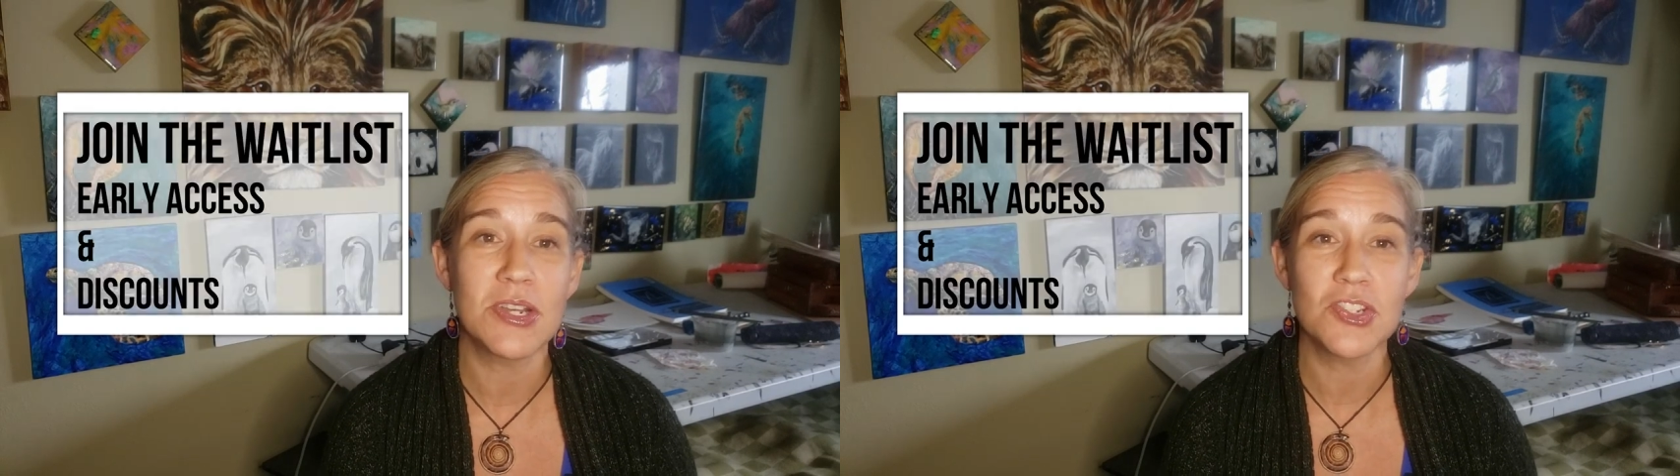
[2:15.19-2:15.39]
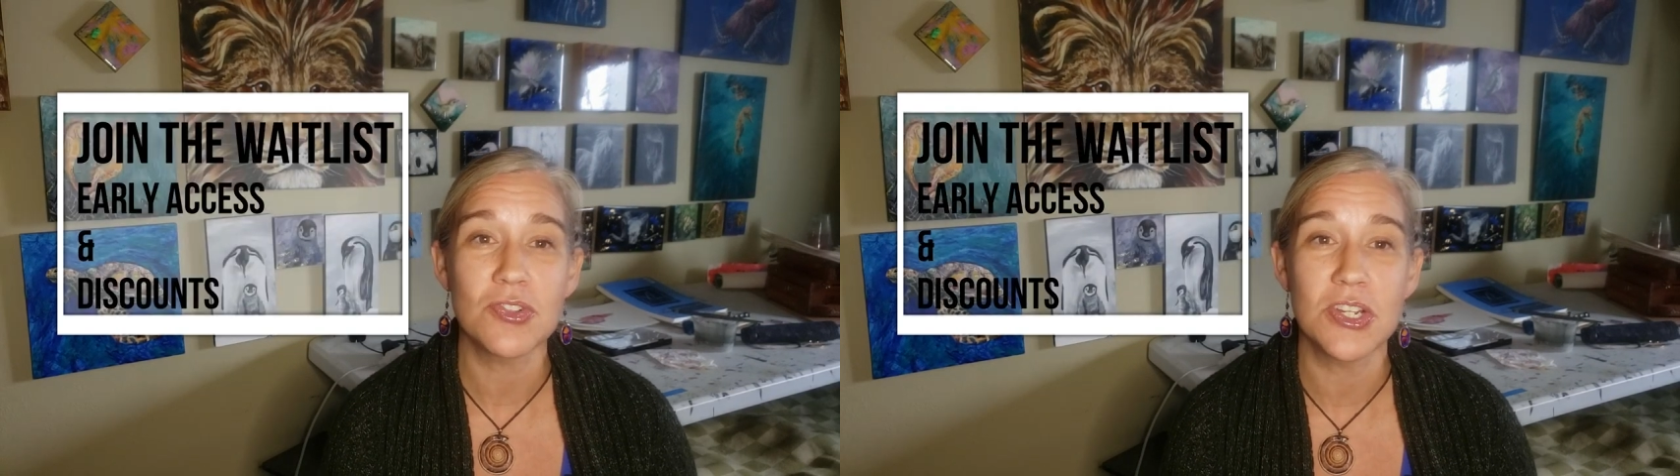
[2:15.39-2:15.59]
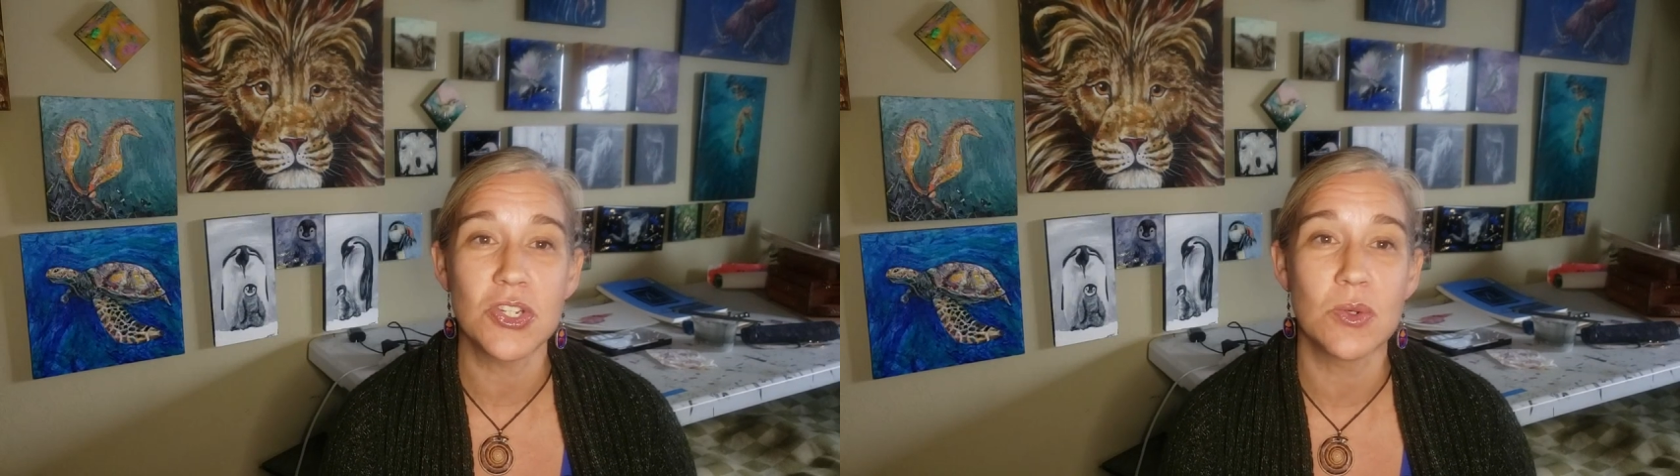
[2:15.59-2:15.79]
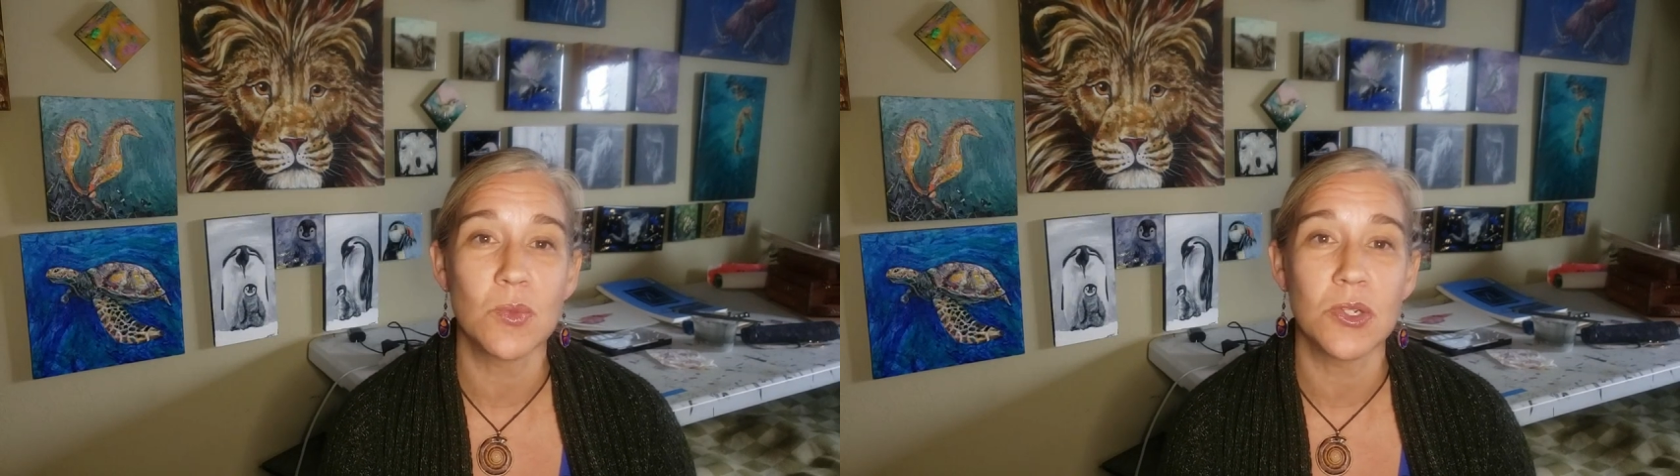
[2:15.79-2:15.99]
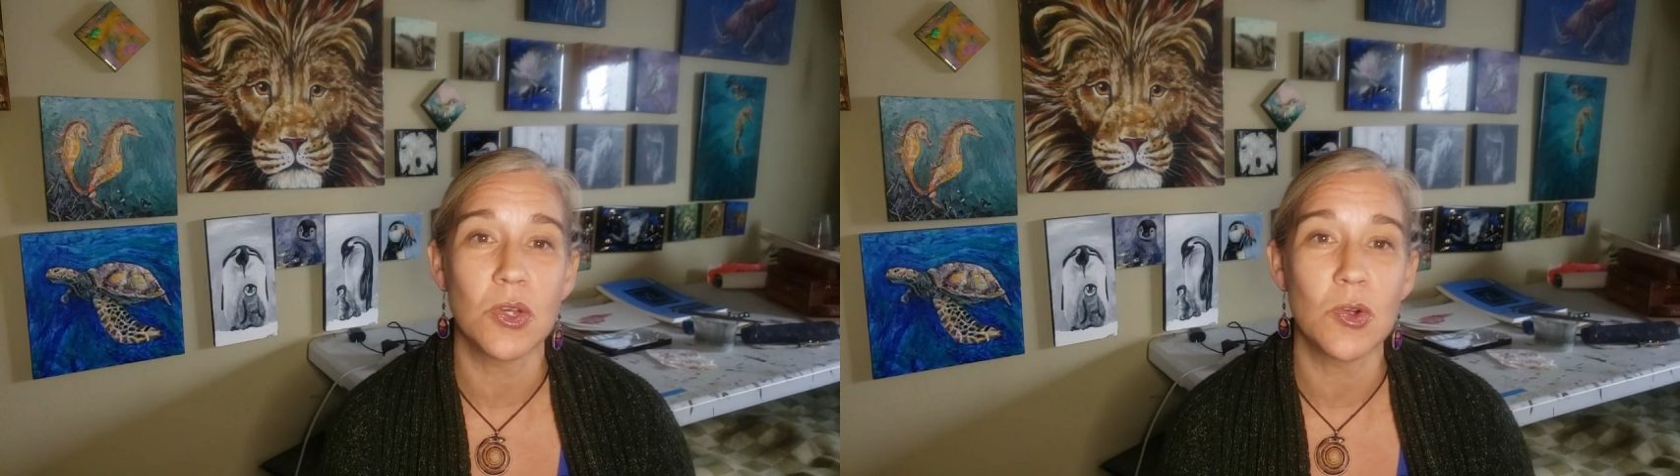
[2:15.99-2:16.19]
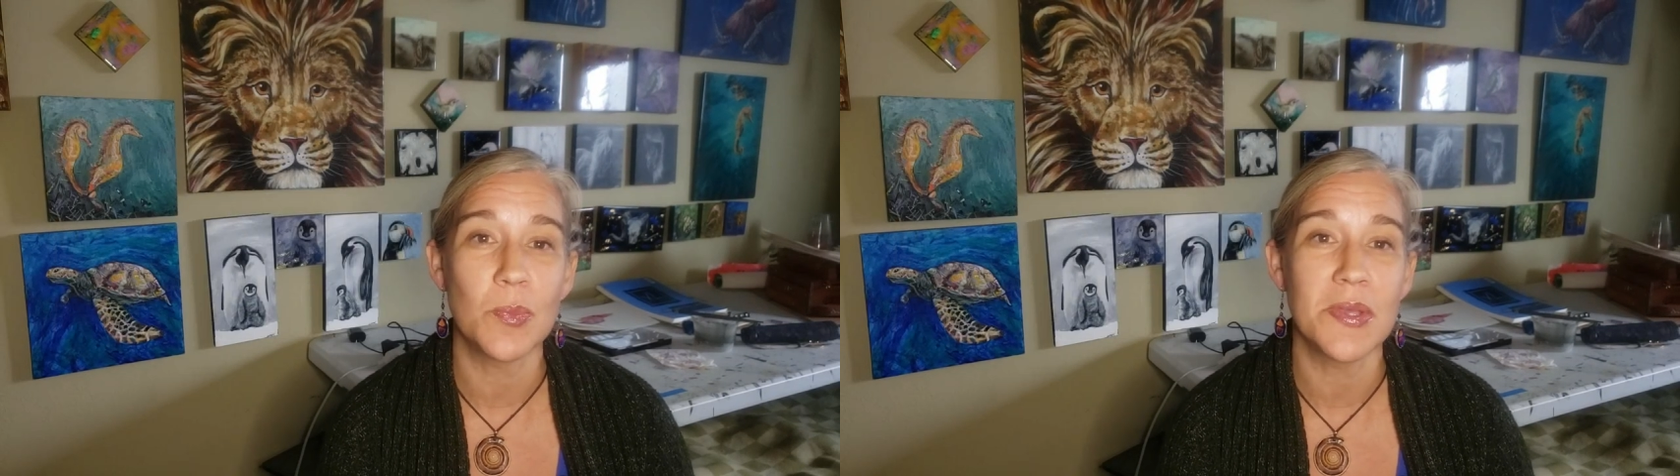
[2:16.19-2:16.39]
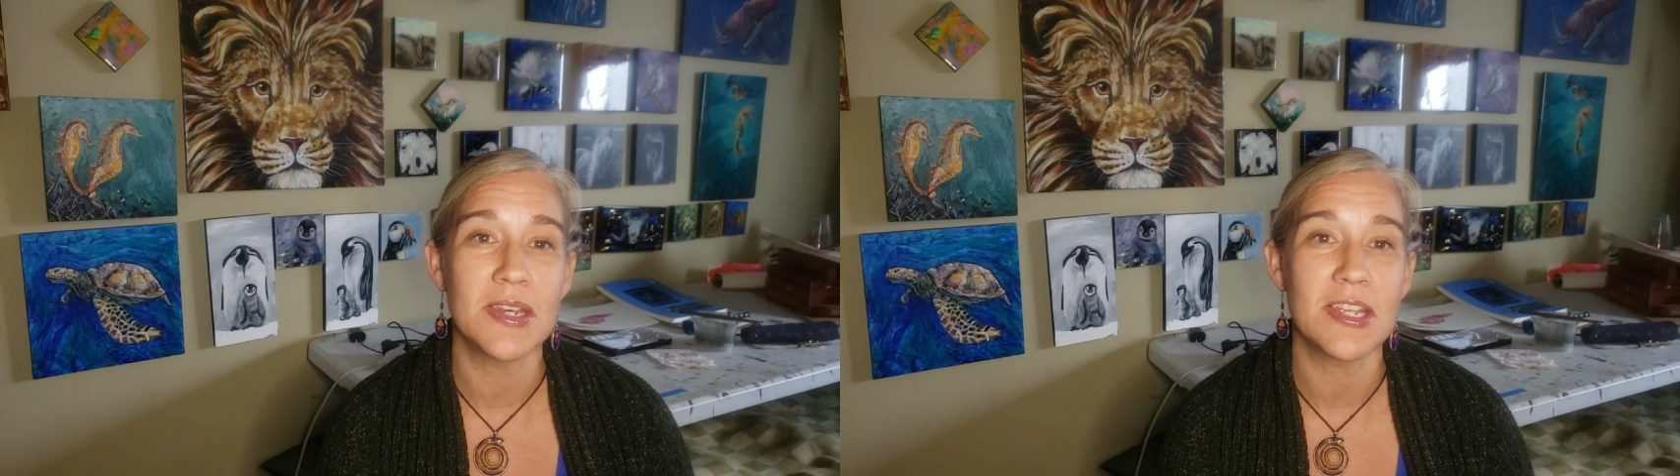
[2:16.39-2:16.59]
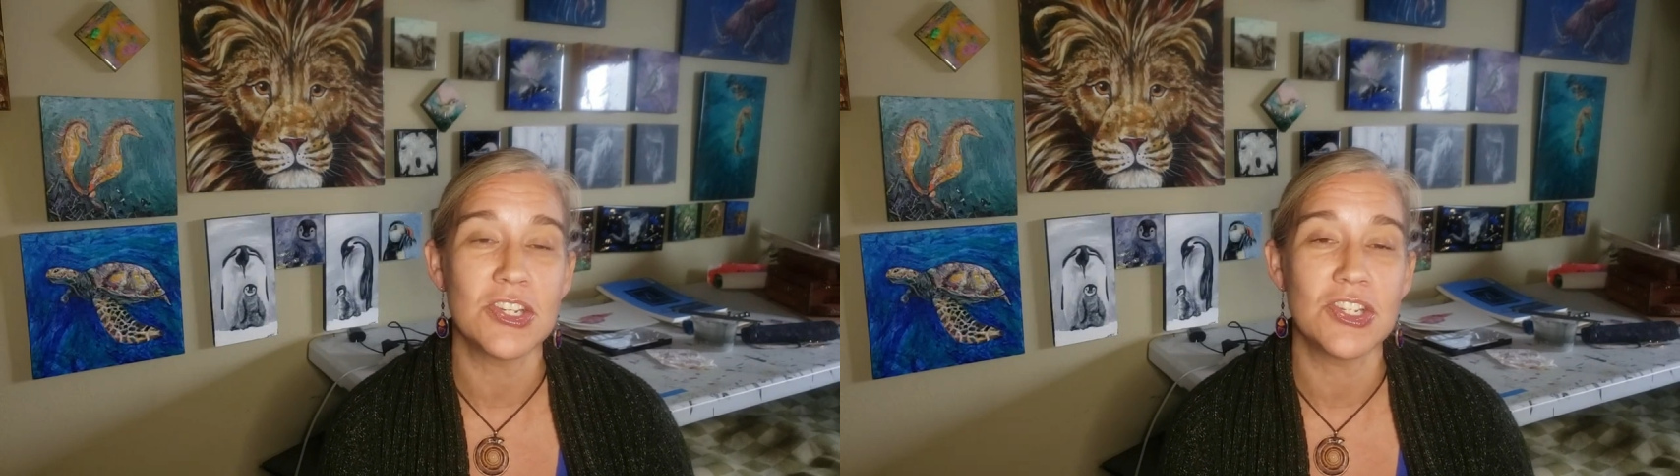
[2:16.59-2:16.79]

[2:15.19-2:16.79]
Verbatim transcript: registration will open